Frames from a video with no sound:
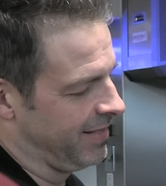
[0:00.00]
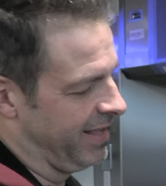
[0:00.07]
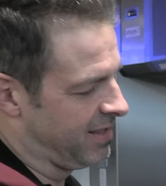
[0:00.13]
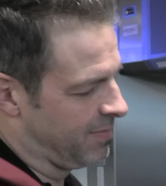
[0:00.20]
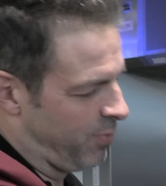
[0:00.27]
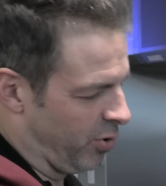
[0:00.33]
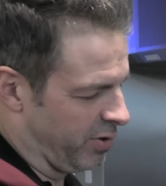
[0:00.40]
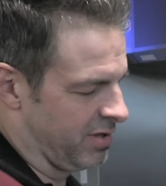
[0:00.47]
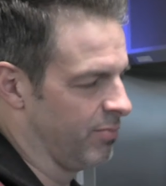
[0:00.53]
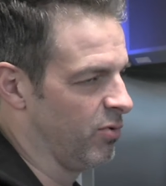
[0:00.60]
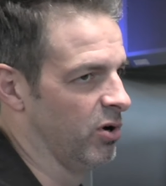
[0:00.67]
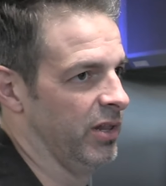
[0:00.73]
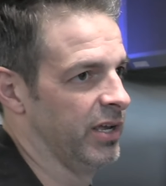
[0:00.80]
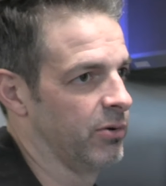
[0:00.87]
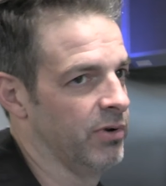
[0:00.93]
Let's pour some
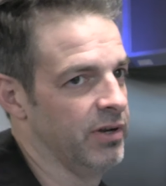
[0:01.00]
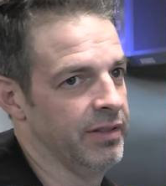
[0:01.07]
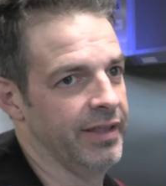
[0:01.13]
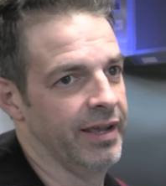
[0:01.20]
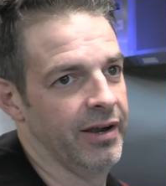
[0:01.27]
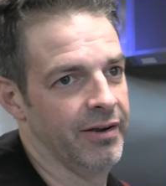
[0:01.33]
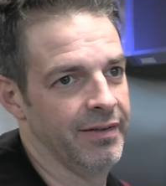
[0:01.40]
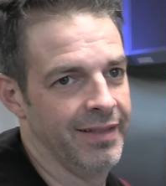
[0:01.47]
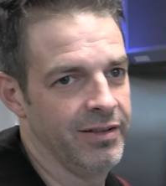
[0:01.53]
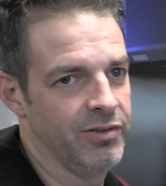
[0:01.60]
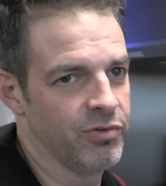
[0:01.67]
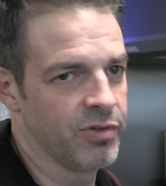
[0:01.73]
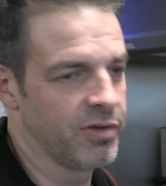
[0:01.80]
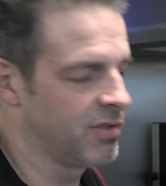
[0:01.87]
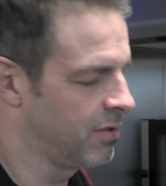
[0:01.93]
more liquid in there, and then
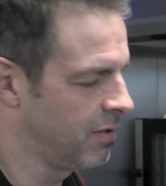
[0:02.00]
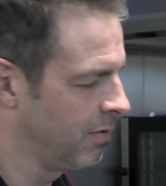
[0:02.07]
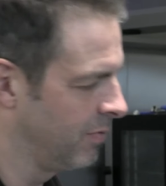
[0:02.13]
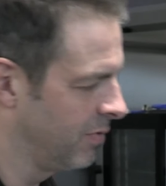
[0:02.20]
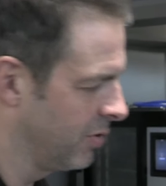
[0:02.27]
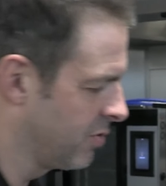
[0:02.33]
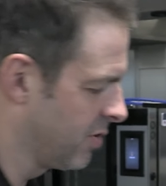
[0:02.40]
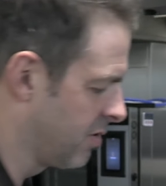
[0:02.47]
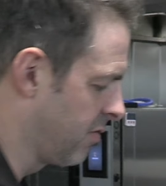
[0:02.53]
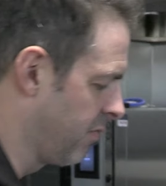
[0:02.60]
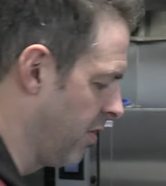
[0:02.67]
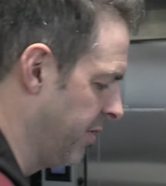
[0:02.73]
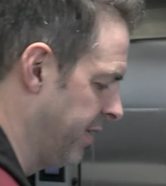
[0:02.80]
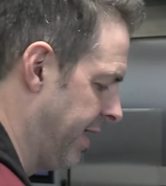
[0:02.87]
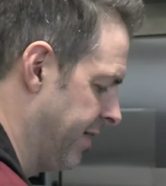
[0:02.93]
you're just
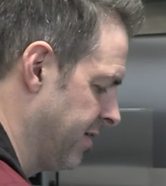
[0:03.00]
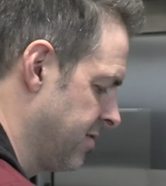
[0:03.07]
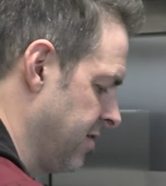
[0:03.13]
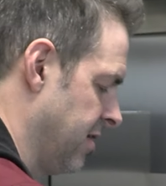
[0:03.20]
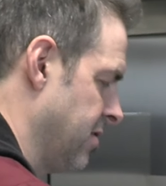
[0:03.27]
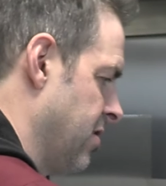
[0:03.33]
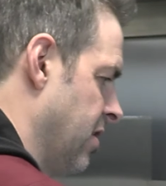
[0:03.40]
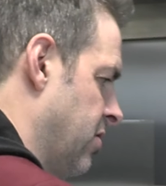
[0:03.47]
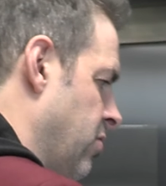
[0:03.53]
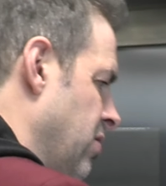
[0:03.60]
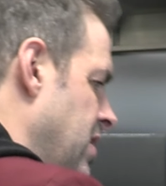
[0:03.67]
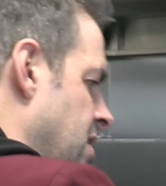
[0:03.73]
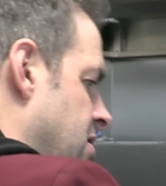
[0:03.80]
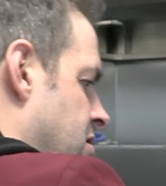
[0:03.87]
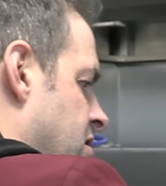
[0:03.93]
throwing out. It
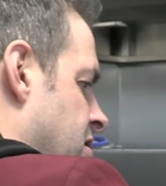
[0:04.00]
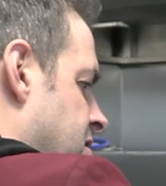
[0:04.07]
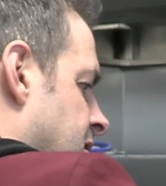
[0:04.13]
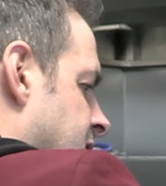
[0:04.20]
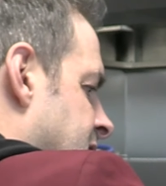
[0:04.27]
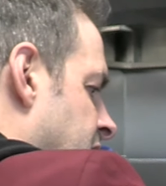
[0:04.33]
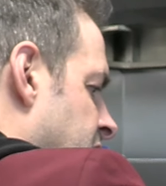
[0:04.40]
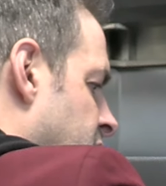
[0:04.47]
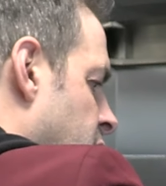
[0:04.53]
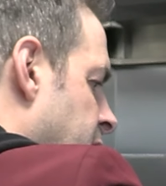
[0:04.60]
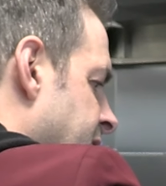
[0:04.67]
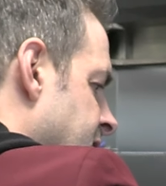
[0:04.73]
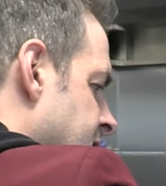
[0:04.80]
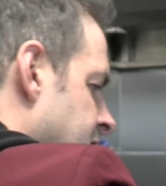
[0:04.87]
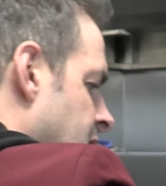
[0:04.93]
creates just a ton of
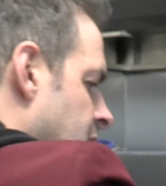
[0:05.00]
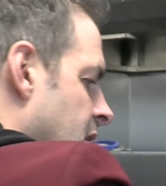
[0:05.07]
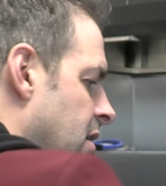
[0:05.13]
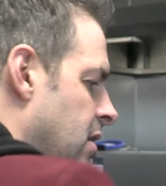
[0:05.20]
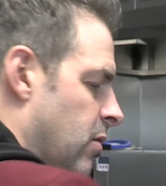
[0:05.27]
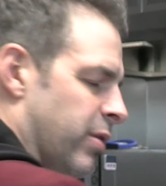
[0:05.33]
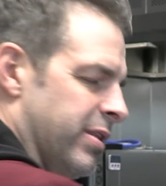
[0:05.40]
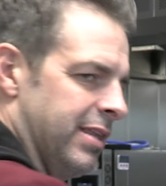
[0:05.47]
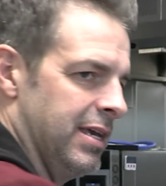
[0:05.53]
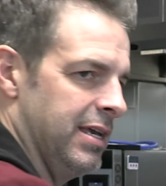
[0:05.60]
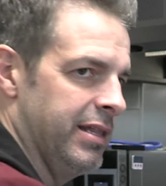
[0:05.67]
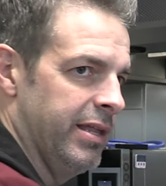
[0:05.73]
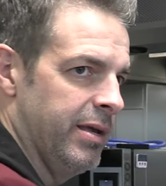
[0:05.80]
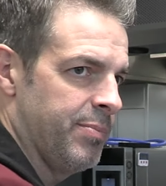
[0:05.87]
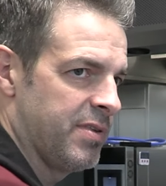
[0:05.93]
waste. With the
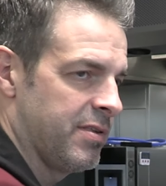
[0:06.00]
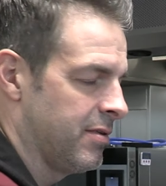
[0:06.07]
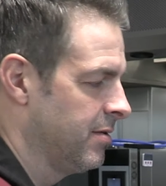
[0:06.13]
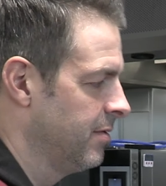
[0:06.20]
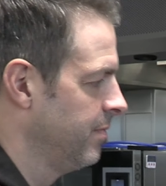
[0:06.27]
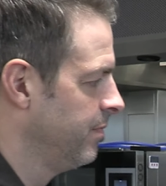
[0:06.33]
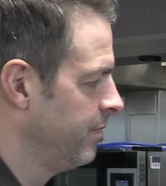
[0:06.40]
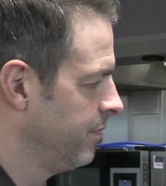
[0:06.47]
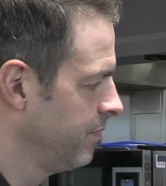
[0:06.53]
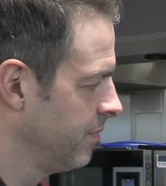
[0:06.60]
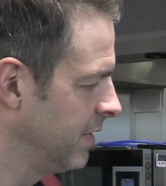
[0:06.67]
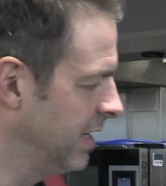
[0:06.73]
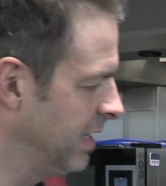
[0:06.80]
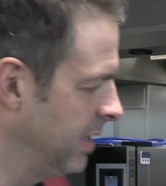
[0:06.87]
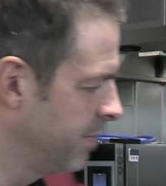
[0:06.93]

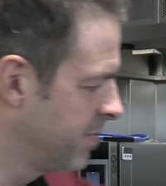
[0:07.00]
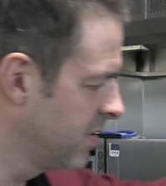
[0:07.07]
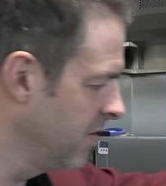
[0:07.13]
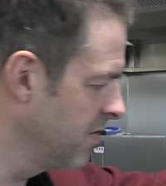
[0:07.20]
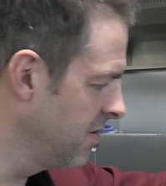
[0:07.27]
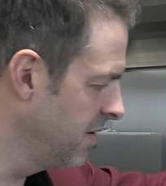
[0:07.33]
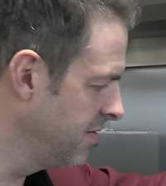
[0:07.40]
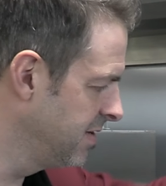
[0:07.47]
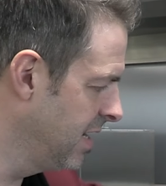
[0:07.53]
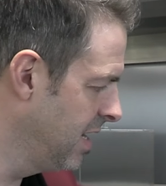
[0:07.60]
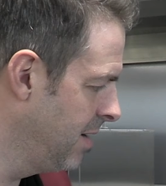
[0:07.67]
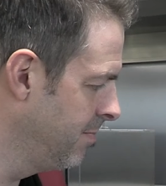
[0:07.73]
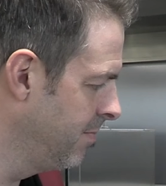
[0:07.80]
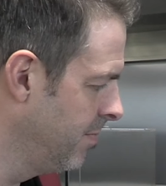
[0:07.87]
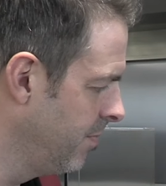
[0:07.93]
Ellipse goes on
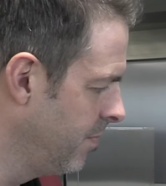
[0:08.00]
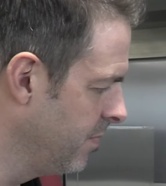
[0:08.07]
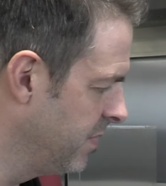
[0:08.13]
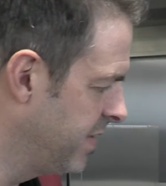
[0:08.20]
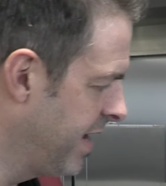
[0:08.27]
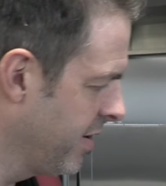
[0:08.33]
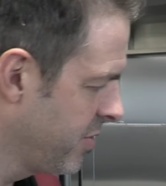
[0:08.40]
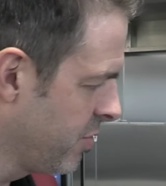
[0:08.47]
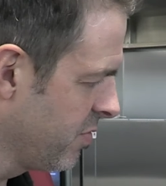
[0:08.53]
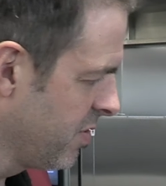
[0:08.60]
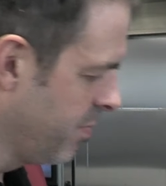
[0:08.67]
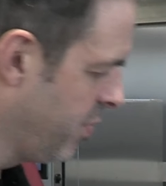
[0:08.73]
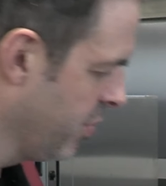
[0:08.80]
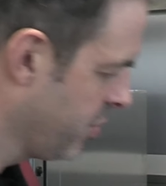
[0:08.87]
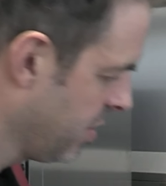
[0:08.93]
top, dashers
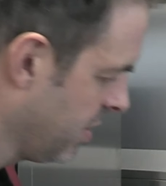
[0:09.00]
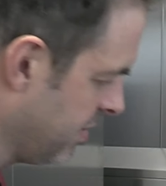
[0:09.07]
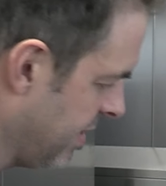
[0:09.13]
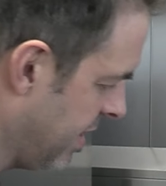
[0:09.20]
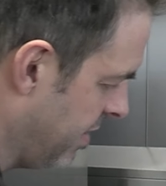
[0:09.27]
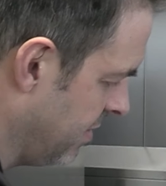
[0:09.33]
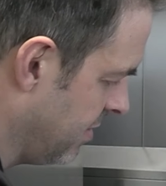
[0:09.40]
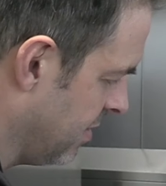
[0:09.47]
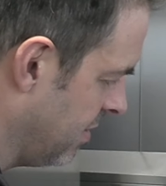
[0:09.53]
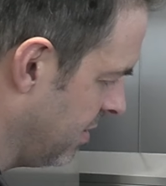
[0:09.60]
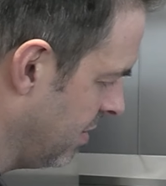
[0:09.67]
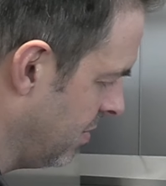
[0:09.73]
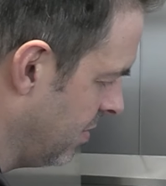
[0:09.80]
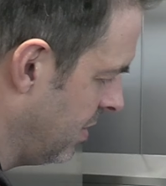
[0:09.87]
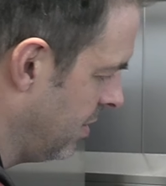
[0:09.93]
are pushing it down into the
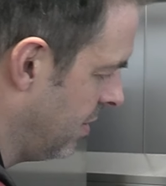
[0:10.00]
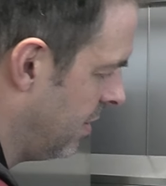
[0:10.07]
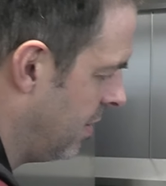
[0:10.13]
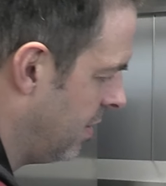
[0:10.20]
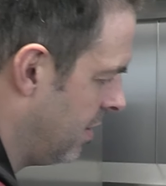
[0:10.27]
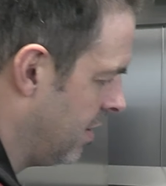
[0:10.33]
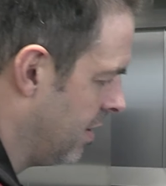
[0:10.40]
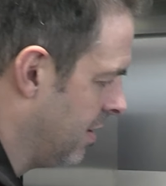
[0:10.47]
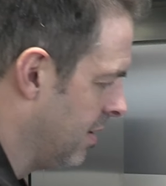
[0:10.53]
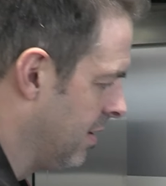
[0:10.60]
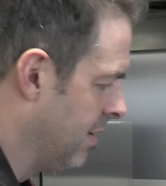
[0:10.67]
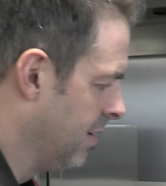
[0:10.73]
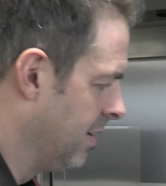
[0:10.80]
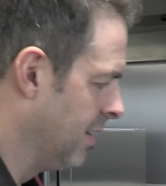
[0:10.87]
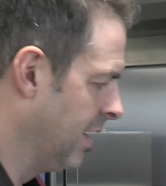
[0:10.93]
unit,
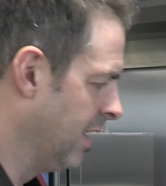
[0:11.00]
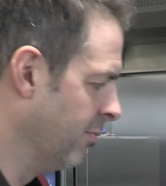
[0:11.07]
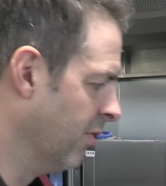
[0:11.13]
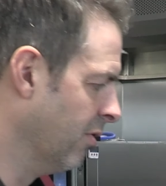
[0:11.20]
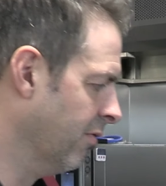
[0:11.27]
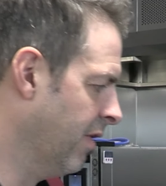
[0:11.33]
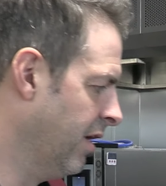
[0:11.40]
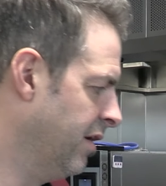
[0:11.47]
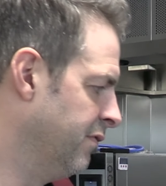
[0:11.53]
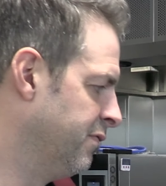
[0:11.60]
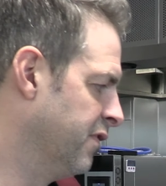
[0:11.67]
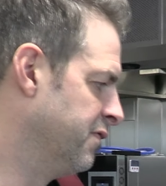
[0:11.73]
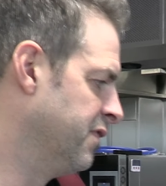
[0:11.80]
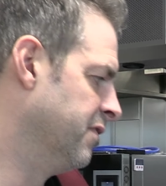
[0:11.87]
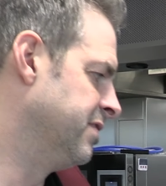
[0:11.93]
and we're running
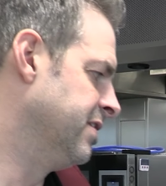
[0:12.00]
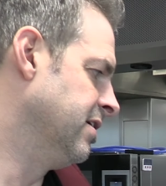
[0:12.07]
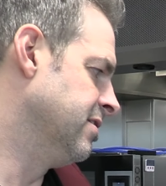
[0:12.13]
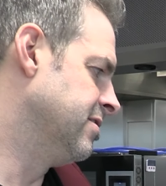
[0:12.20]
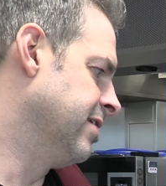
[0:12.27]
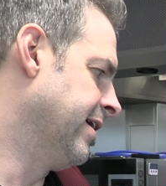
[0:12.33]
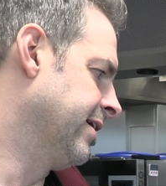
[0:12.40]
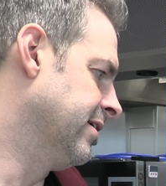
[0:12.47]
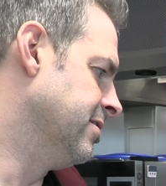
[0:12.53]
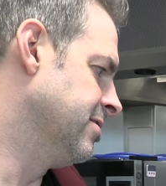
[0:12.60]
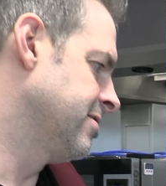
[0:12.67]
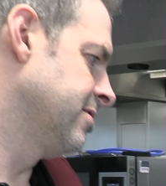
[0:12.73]
for 15 seconds.